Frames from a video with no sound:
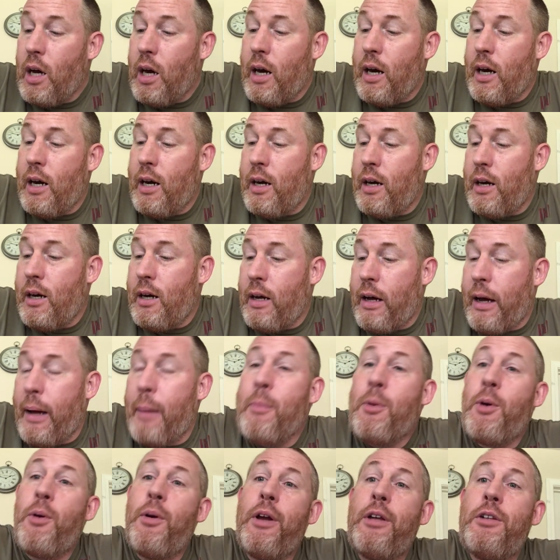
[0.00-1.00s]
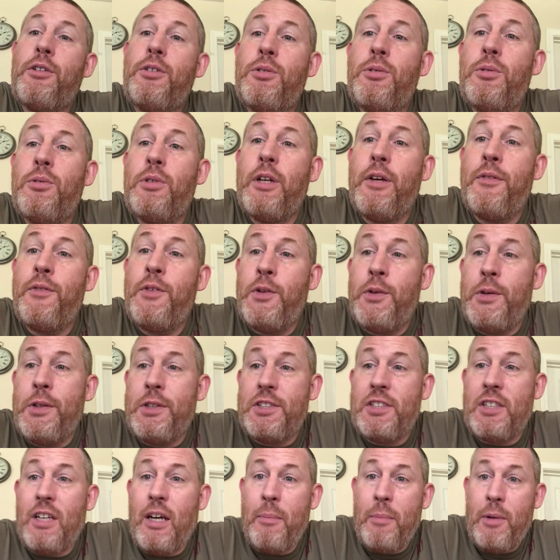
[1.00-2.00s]
I'm going to give you the
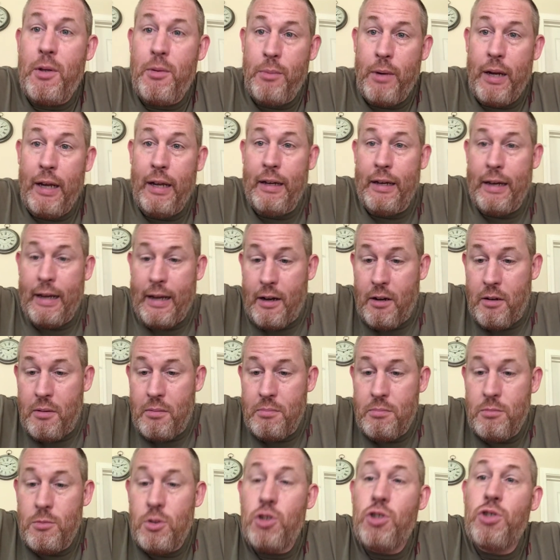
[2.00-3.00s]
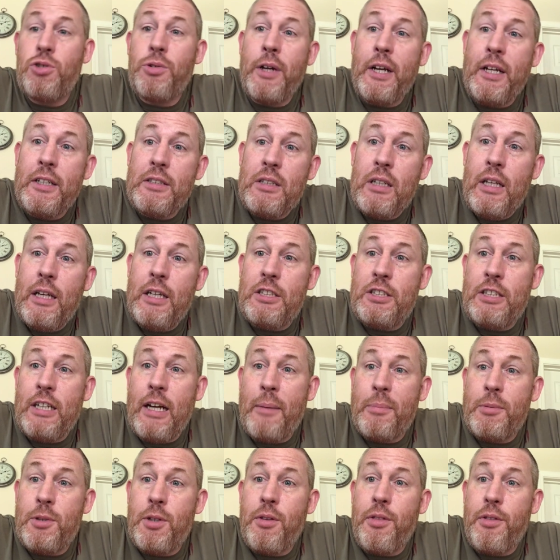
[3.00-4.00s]
assignment right now. Translate
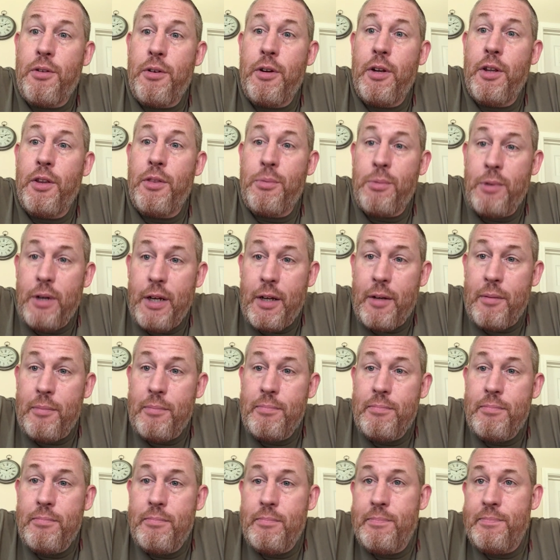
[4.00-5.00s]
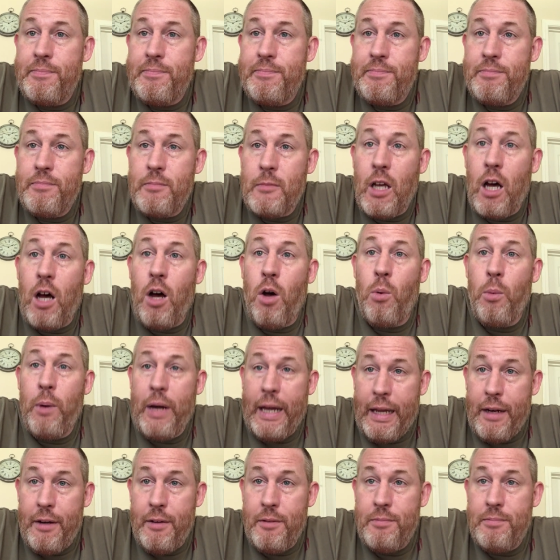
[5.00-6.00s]
chapter 33. I'll
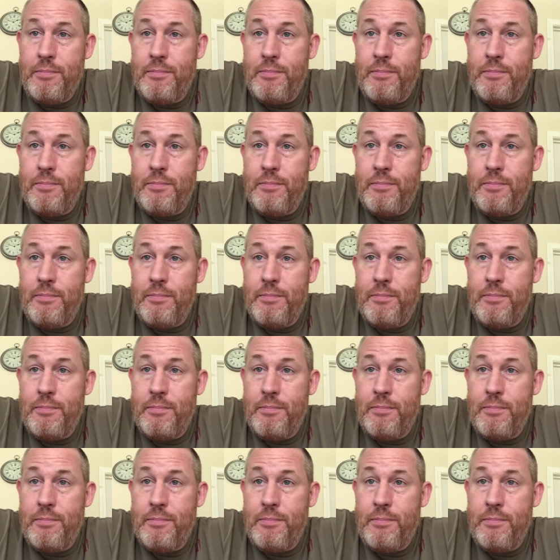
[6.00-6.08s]
wait.